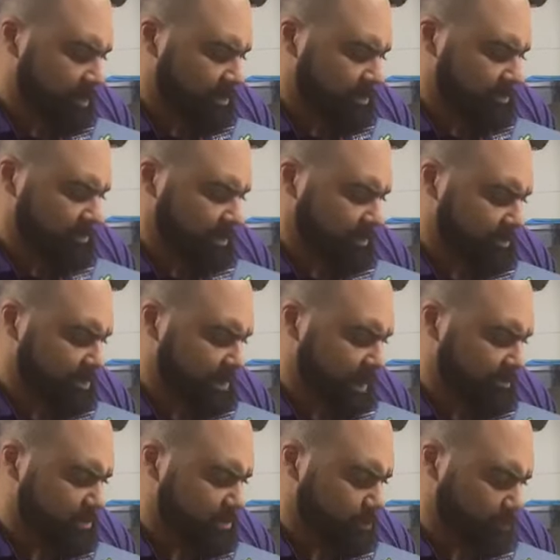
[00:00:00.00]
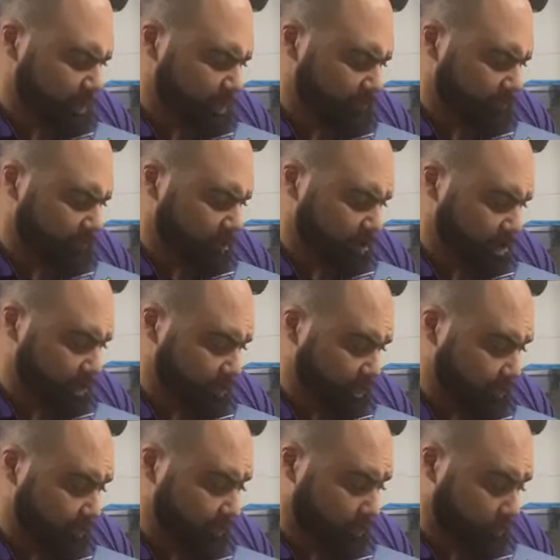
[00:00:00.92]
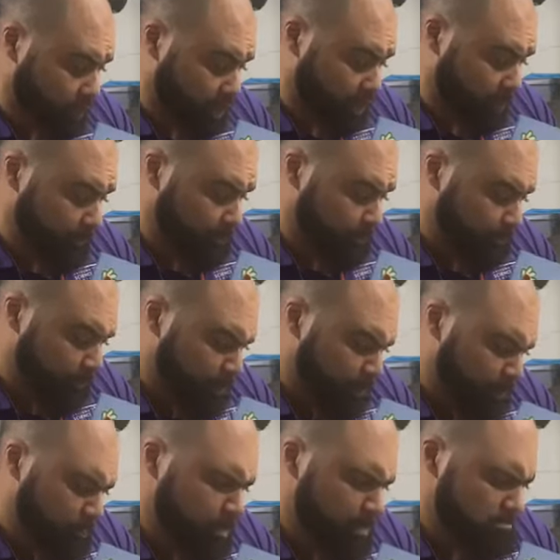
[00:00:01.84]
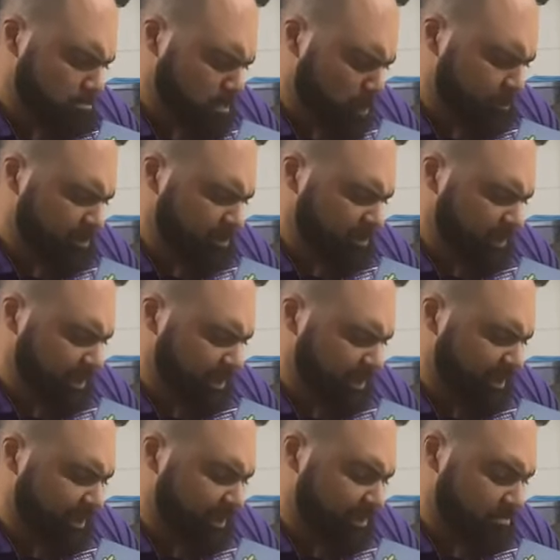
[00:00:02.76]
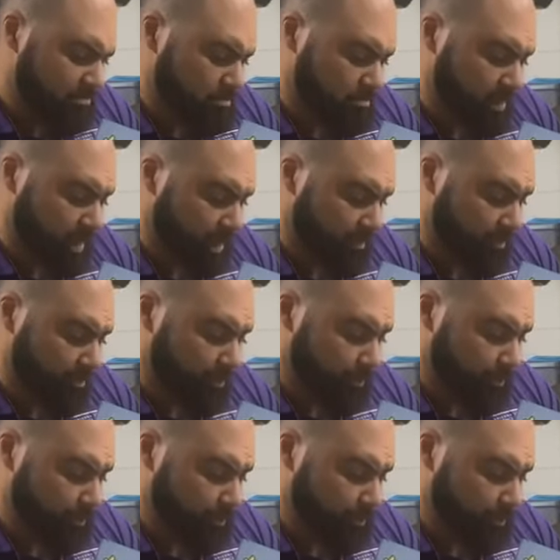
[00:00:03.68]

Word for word: Sometimes he went for a creep crawl, but mostly he didn't bother.